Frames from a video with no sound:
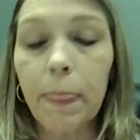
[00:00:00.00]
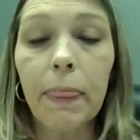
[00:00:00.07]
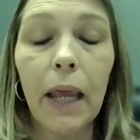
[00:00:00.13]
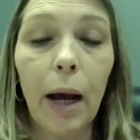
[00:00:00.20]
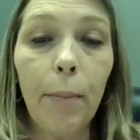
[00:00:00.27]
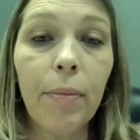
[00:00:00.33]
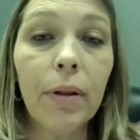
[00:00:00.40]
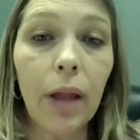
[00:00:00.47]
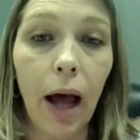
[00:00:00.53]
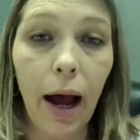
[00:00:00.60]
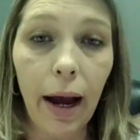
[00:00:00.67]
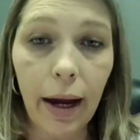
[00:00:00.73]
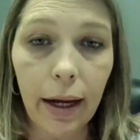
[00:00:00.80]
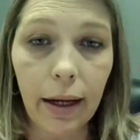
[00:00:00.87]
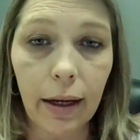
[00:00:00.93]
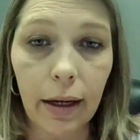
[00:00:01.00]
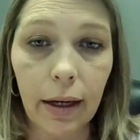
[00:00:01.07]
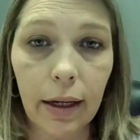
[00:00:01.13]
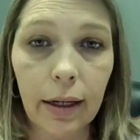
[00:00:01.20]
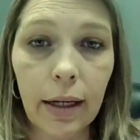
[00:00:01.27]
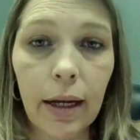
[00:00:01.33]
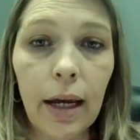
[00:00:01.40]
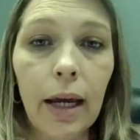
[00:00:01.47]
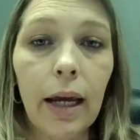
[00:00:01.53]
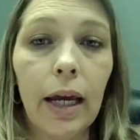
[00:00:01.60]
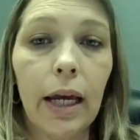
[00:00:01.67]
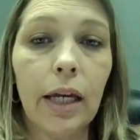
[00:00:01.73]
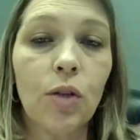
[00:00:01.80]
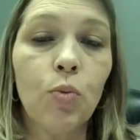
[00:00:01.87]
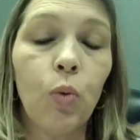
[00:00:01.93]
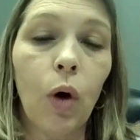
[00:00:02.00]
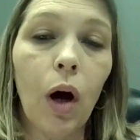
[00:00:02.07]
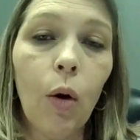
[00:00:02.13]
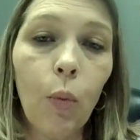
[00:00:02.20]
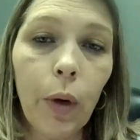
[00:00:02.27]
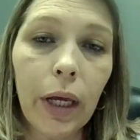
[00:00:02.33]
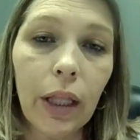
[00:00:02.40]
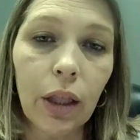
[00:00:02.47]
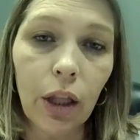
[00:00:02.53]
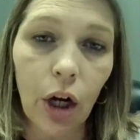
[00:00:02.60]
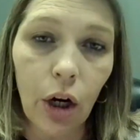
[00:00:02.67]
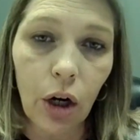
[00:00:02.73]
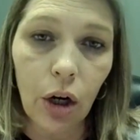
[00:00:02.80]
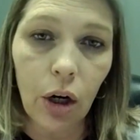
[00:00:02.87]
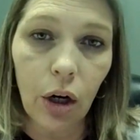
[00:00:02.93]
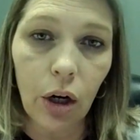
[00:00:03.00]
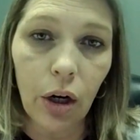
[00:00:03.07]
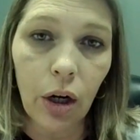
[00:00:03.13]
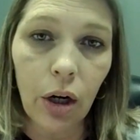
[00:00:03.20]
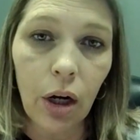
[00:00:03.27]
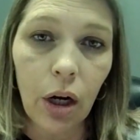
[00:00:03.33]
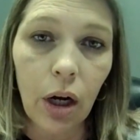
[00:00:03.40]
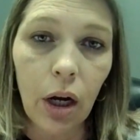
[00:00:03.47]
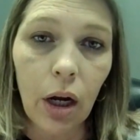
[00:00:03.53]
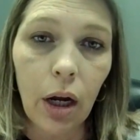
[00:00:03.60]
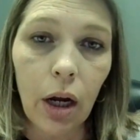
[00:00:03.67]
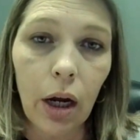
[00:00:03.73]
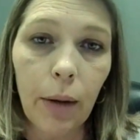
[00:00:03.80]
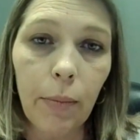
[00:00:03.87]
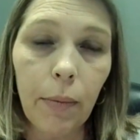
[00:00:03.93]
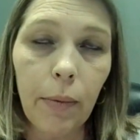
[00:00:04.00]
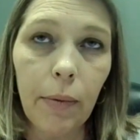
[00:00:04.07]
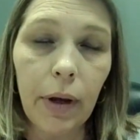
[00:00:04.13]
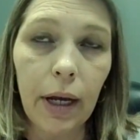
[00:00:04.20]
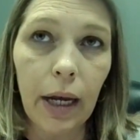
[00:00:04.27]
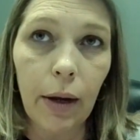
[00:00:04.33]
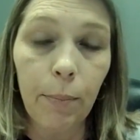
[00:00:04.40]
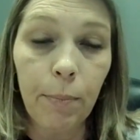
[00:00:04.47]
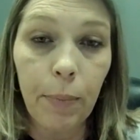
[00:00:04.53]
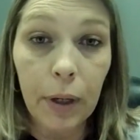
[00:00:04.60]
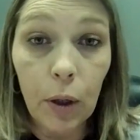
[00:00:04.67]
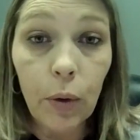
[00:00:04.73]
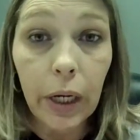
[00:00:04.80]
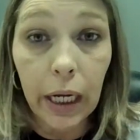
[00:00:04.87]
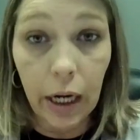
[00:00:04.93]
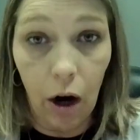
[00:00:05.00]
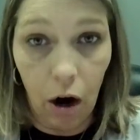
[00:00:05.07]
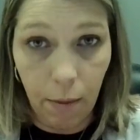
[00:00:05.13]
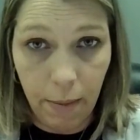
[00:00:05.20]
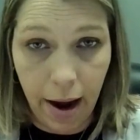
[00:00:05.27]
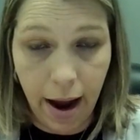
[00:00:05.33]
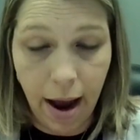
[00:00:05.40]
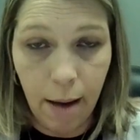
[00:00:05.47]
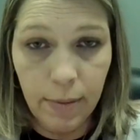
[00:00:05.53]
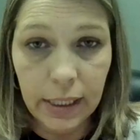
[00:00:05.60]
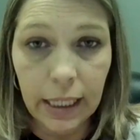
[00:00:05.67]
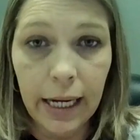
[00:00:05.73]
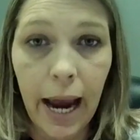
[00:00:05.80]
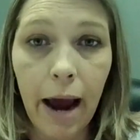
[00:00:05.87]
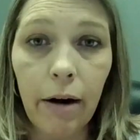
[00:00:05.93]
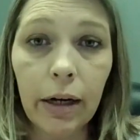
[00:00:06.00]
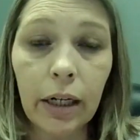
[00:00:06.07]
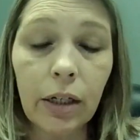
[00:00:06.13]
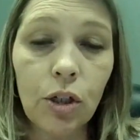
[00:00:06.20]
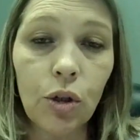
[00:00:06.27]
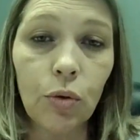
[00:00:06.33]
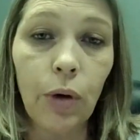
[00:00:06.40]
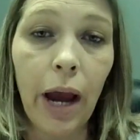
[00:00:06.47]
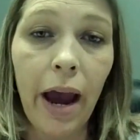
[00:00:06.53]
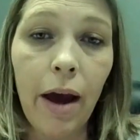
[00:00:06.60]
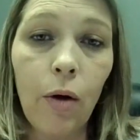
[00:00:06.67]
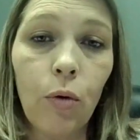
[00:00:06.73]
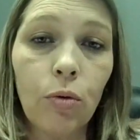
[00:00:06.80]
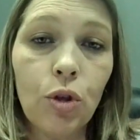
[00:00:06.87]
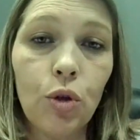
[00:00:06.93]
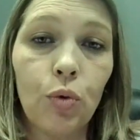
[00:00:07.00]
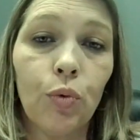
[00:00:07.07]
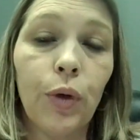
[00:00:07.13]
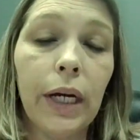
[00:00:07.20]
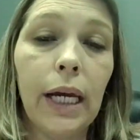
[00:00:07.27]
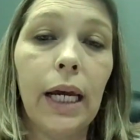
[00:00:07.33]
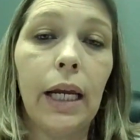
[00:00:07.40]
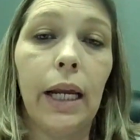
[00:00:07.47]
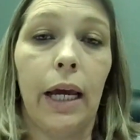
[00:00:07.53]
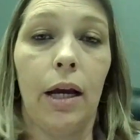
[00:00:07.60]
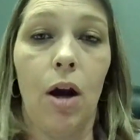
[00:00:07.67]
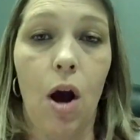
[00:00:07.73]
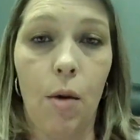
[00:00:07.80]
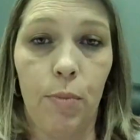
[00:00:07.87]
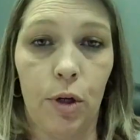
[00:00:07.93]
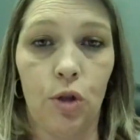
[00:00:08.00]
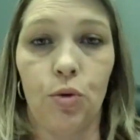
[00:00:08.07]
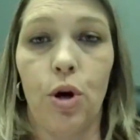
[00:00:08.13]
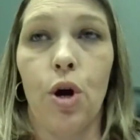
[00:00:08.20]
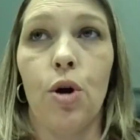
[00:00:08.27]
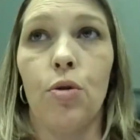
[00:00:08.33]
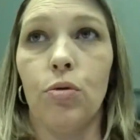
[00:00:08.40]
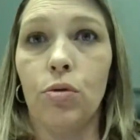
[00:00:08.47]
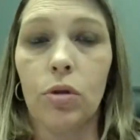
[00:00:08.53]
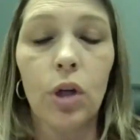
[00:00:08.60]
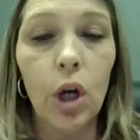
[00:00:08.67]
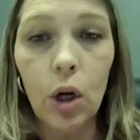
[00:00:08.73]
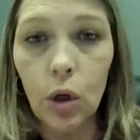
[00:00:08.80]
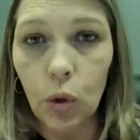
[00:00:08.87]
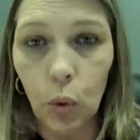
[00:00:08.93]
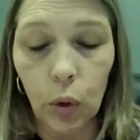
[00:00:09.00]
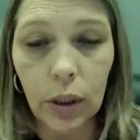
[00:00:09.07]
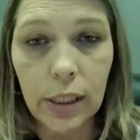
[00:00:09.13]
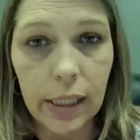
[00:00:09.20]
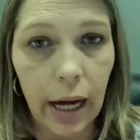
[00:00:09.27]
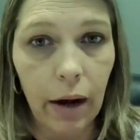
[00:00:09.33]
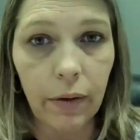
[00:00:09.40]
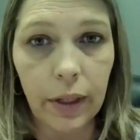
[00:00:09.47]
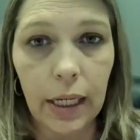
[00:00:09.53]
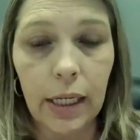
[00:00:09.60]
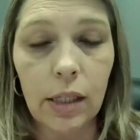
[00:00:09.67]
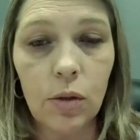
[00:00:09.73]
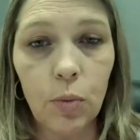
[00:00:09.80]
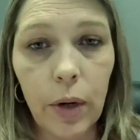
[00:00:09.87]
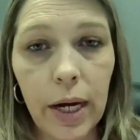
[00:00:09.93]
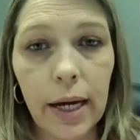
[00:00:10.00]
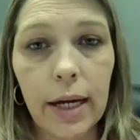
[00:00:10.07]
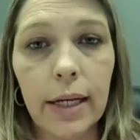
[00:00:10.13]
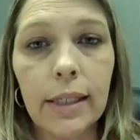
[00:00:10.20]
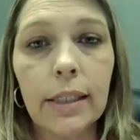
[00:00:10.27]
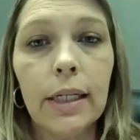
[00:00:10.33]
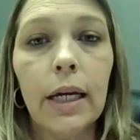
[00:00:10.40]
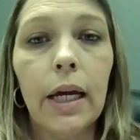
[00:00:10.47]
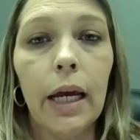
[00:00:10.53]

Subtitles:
Applying it is what we learn building our maps and how to read a compass rose, north, south, east, west.